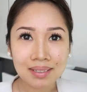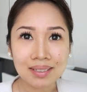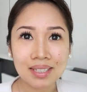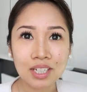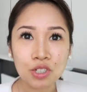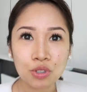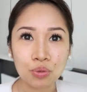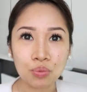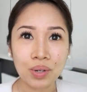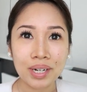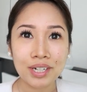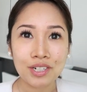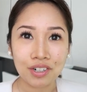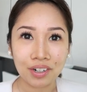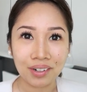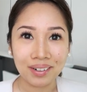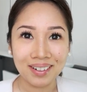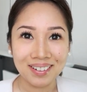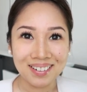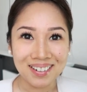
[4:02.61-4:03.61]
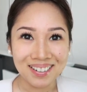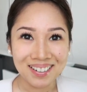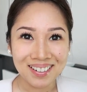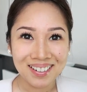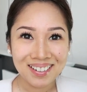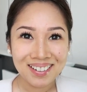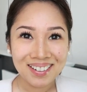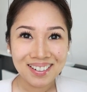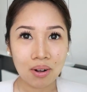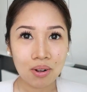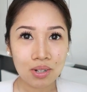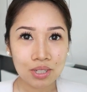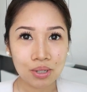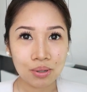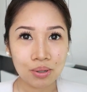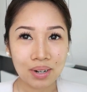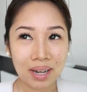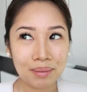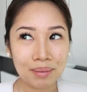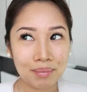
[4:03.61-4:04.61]
situation.
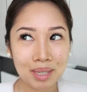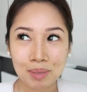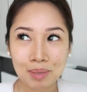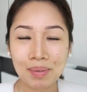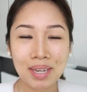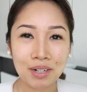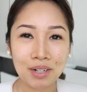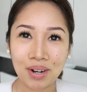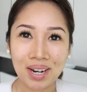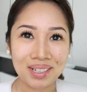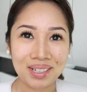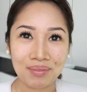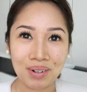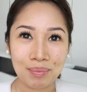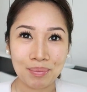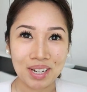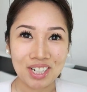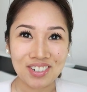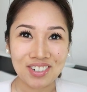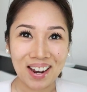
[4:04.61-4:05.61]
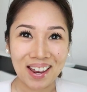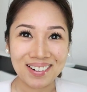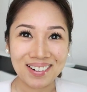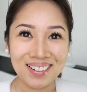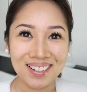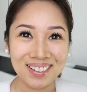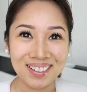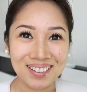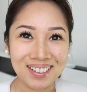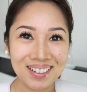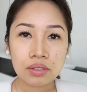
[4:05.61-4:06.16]
Also, I miss being creative on my channel.